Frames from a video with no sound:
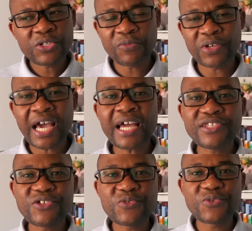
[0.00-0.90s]
So for
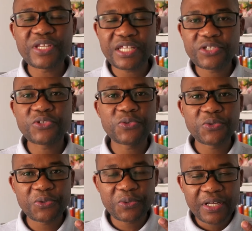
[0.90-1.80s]
that, you need
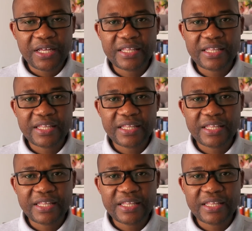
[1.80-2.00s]
to